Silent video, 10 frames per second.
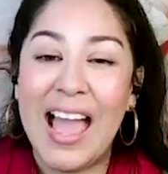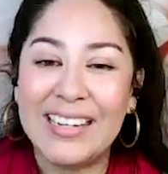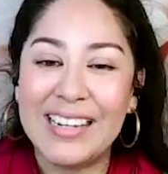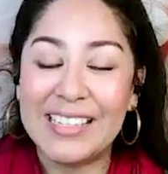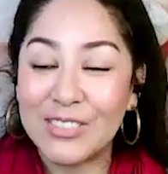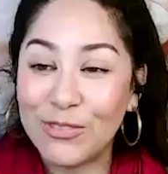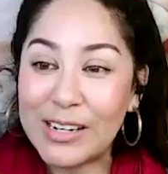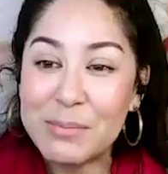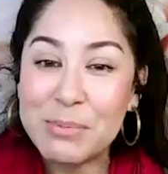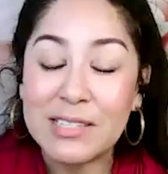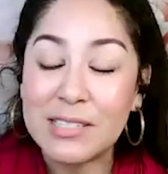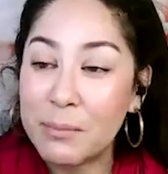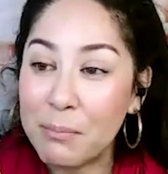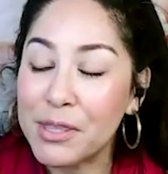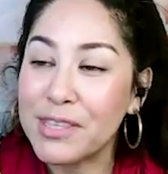And it's funny because
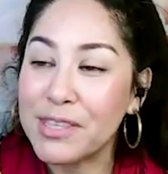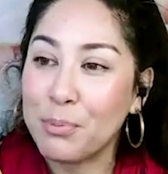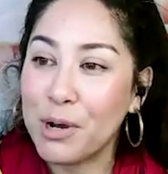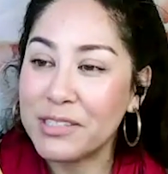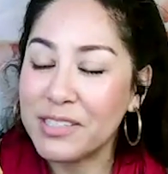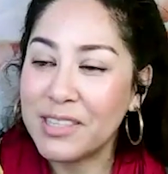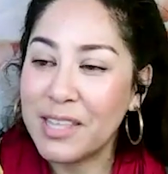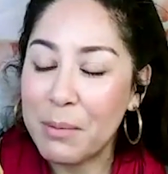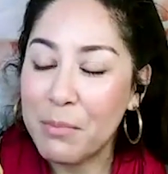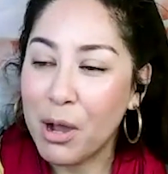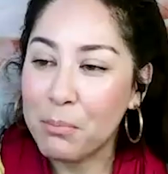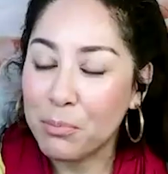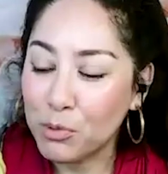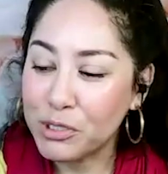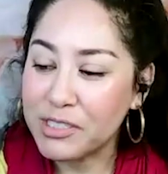the present that my mom
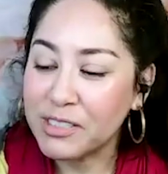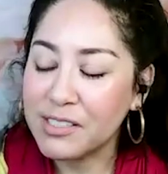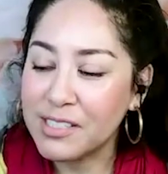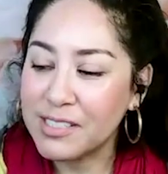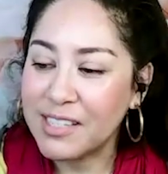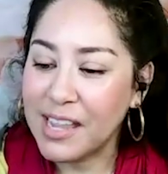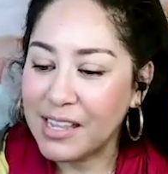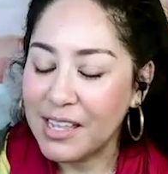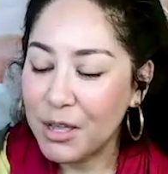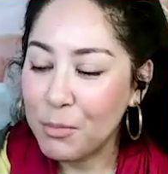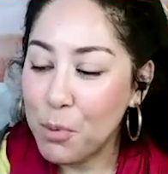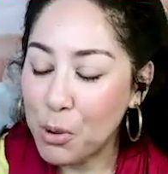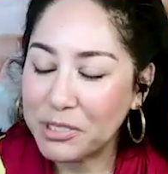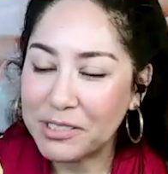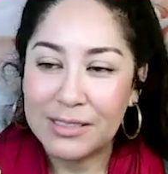will still to this day,
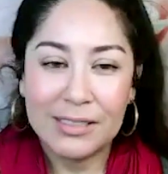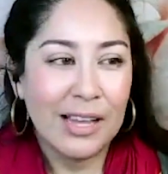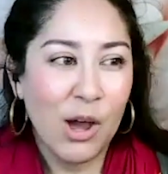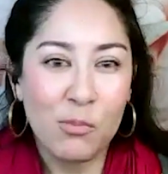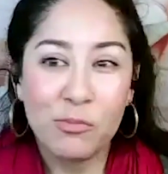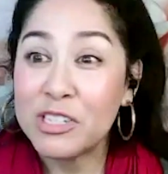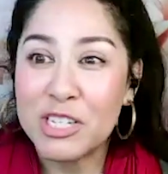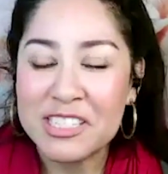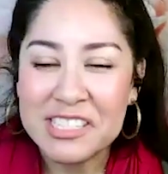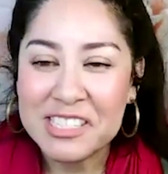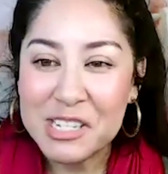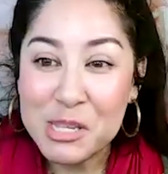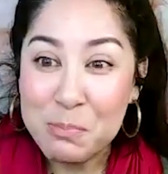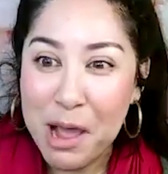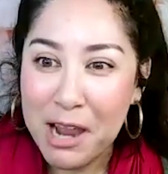hopefully she doesn't listen to
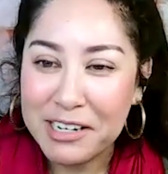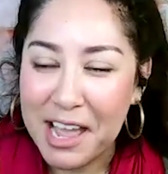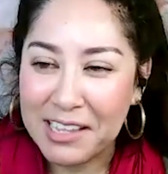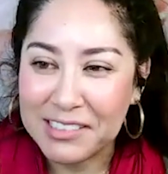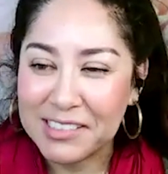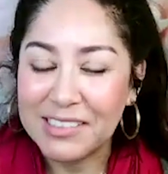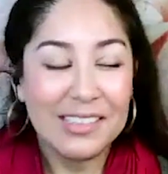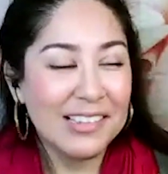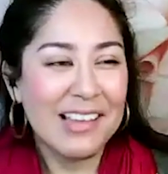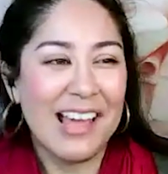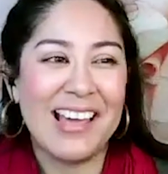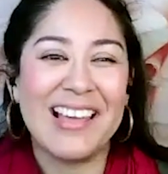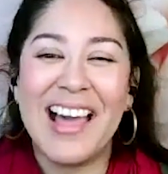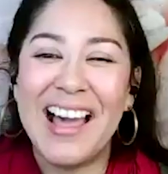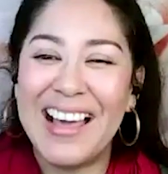this podcast.
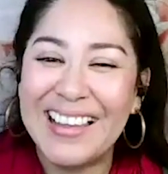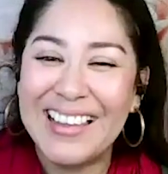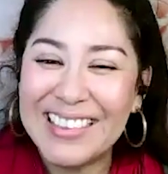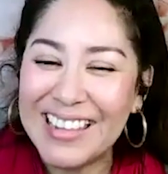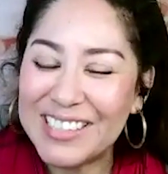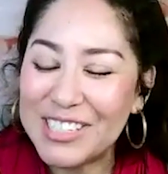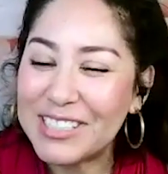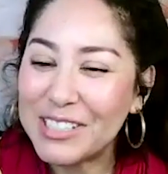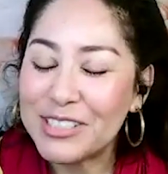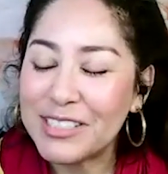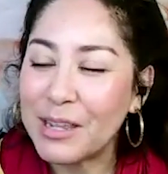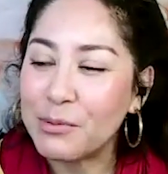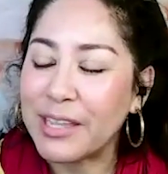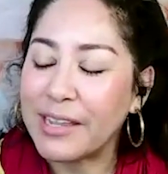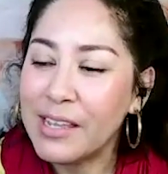And she still to this day
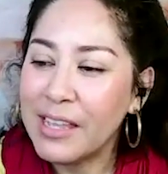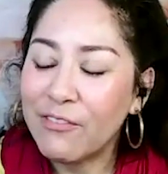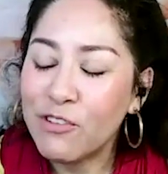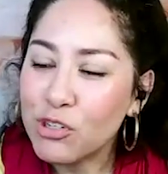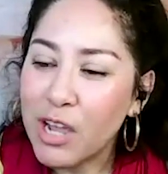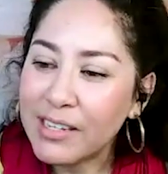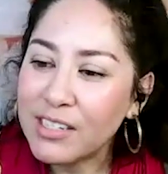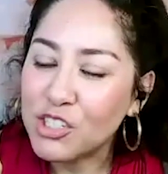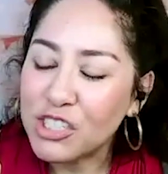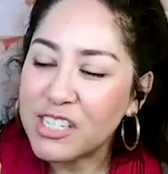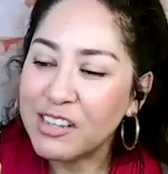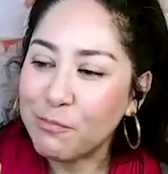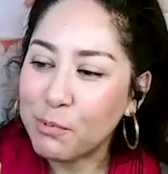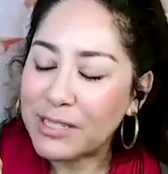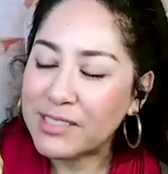was like, if your dad could just give
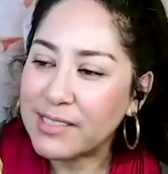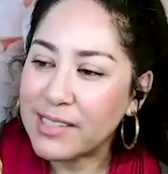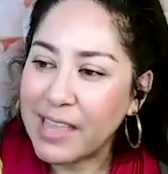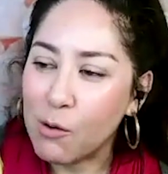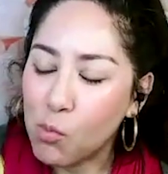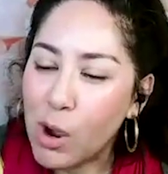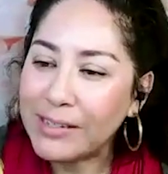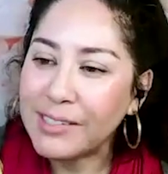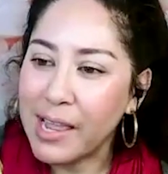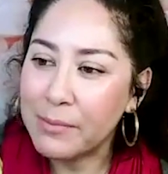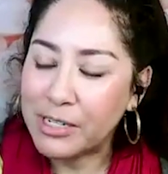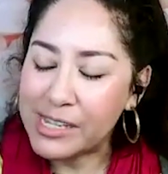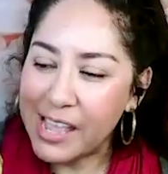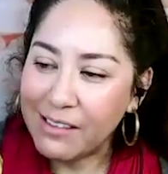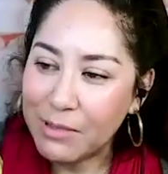presents like that one time when
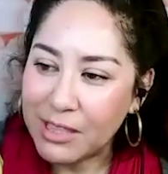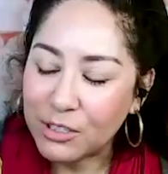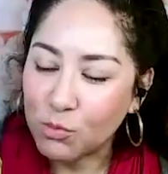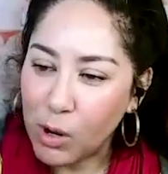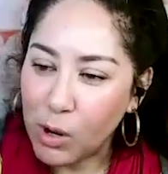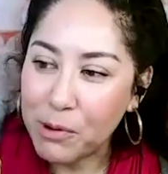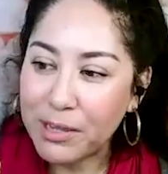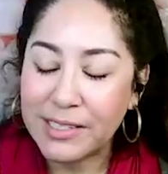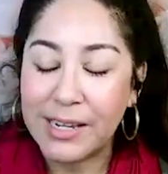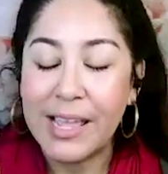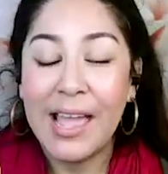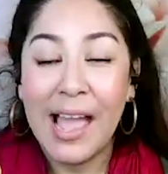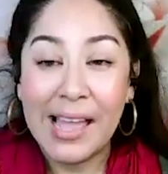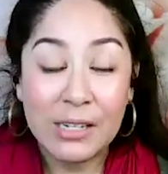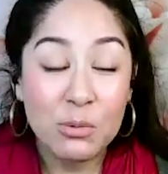he gave me this one present,
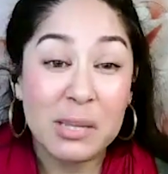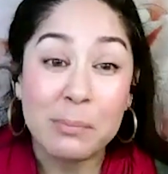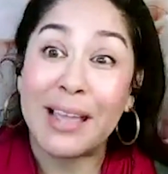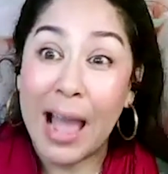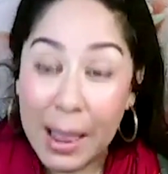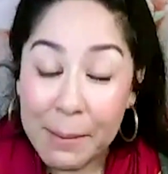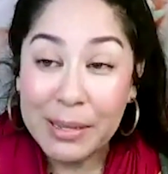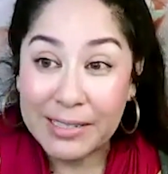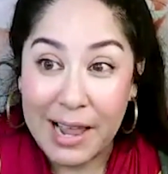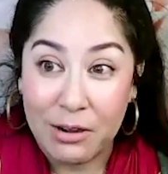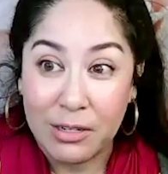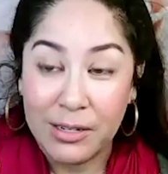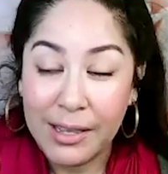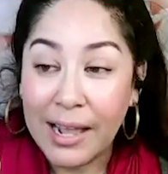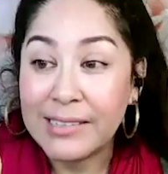and it was something I picked out.
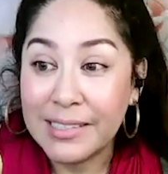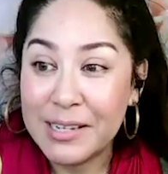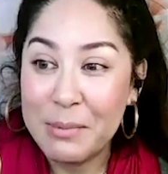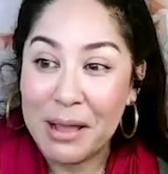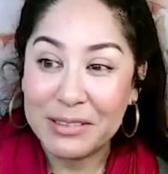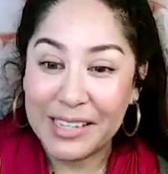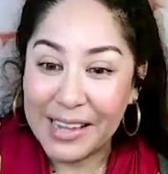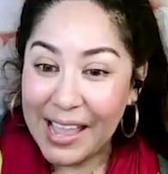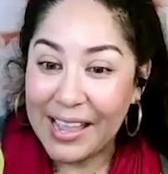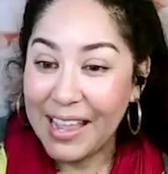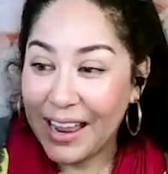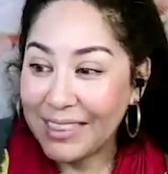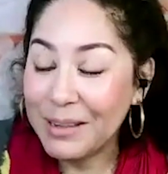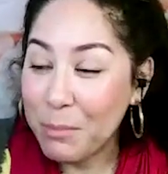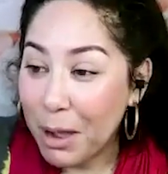I said to him, I was like, hey, I
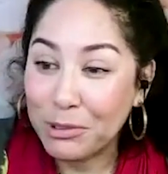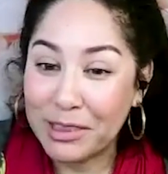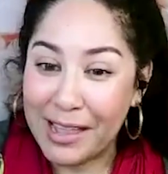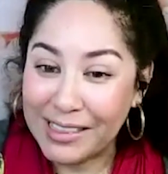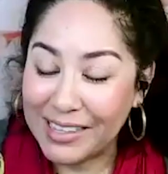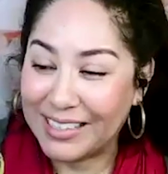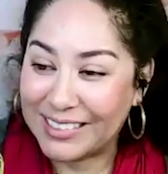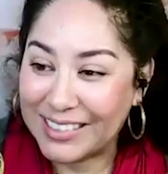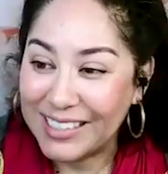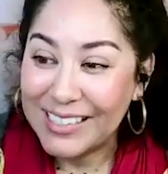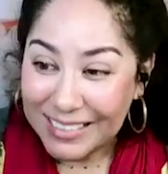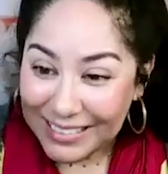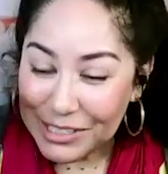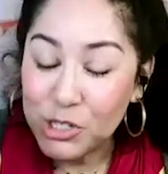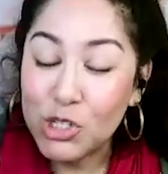think mom would like this.
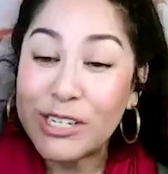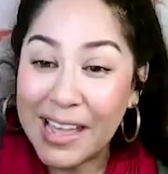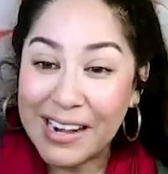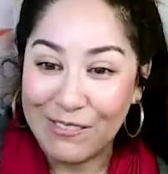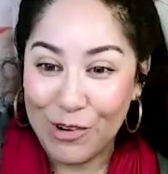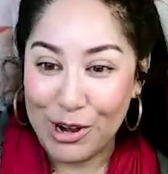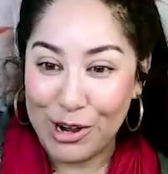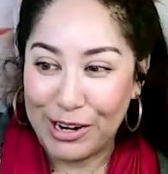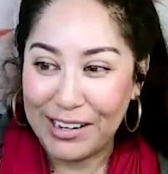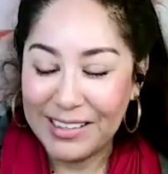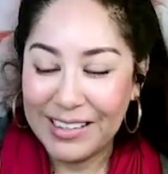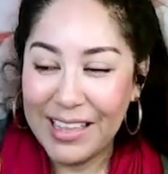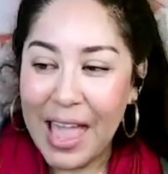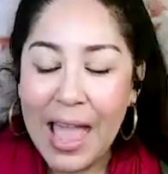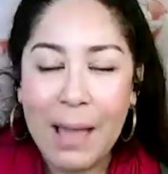You should get it for her.
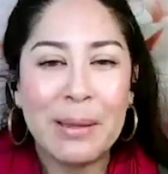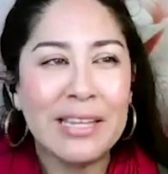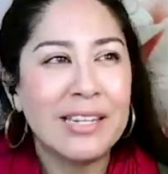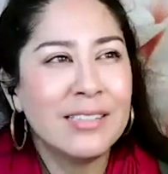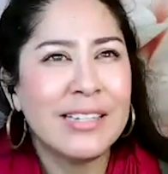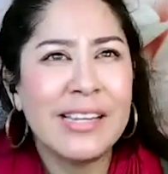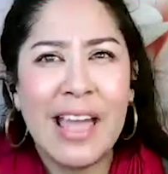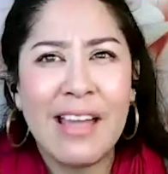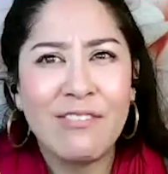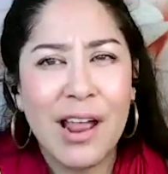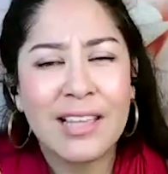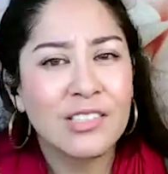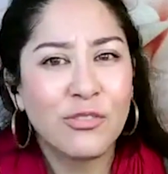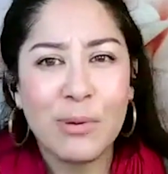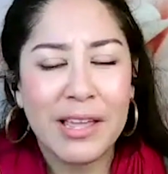But did he ever
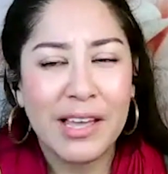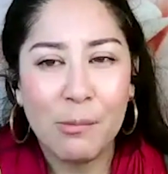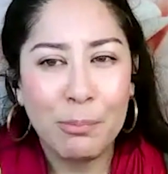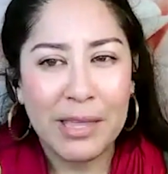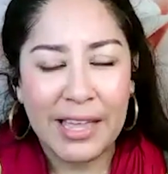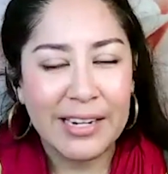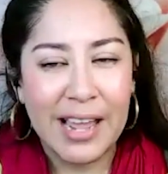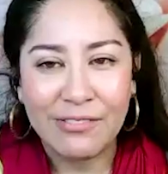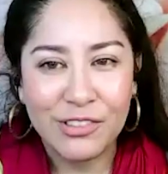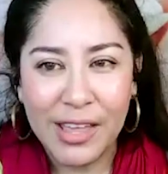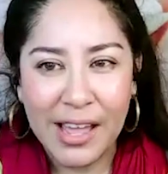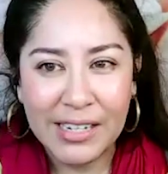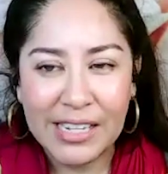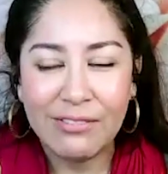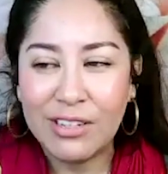ask for my help again after
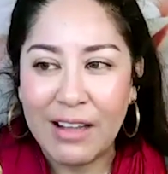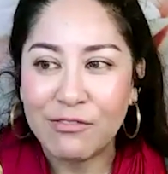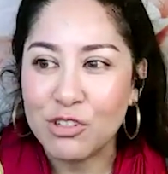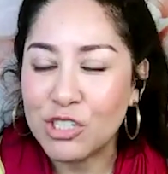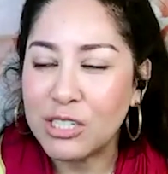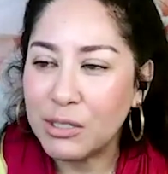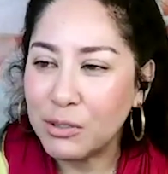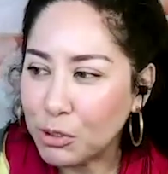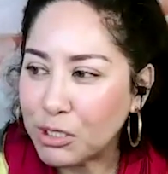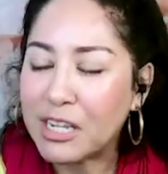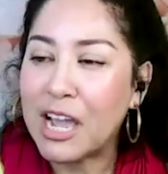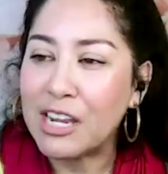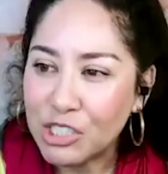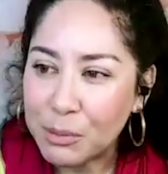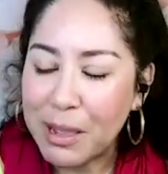that, even after she would
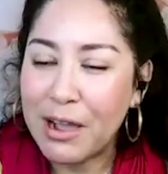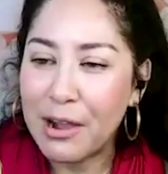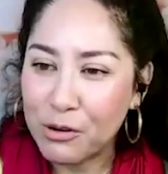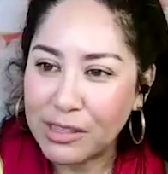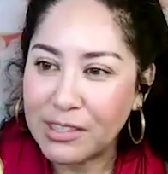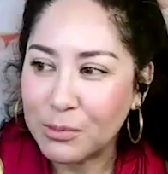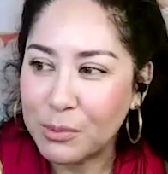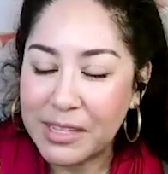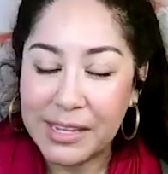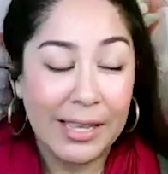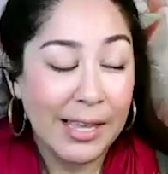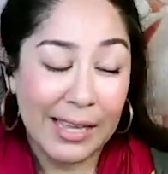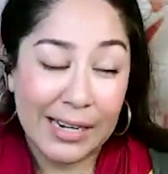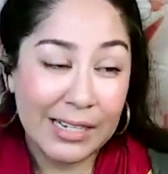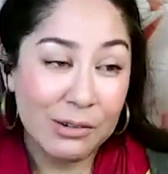gush about how great this one thing?
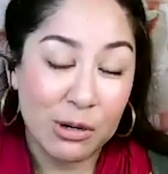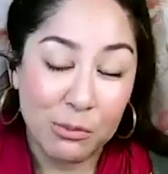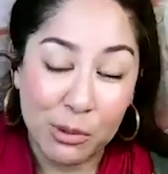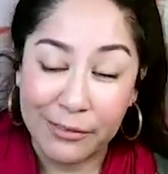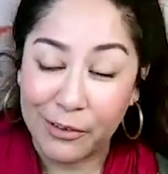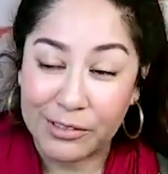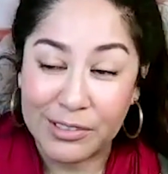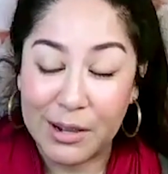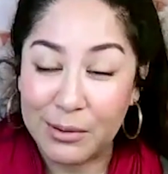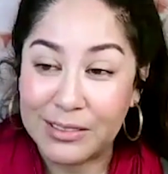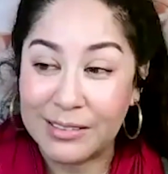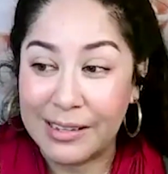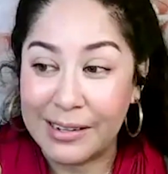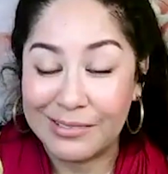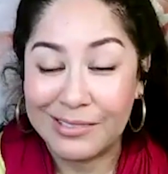And I didn't want to ruin it for her. So I wasn't
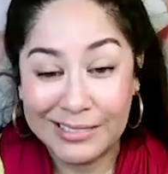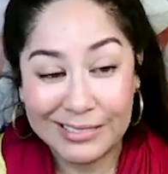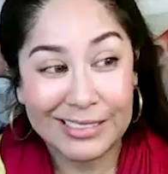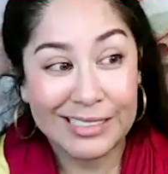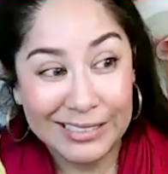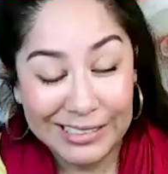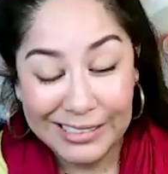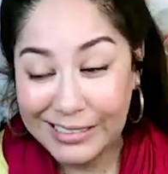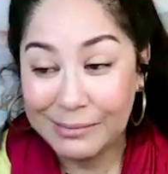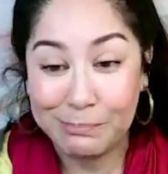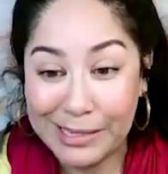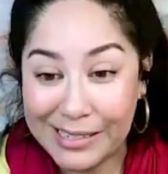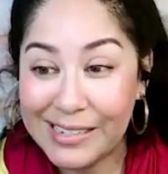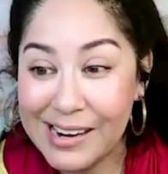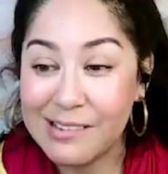like, well, it's because he didn't pick
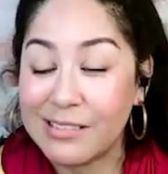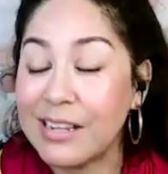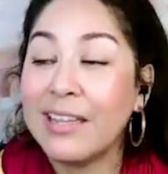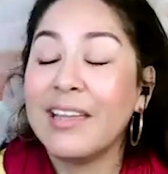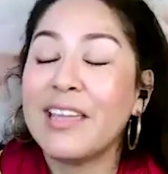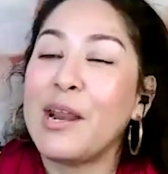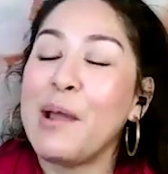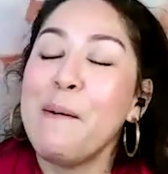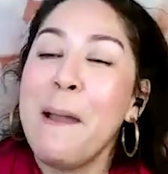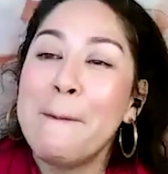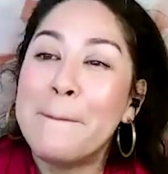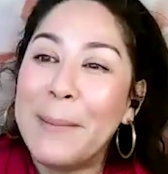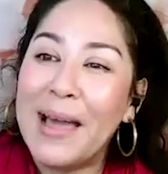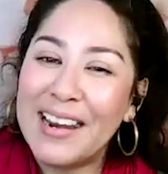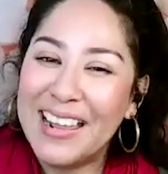it out,
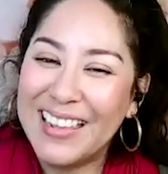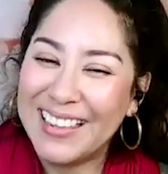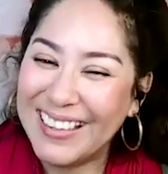but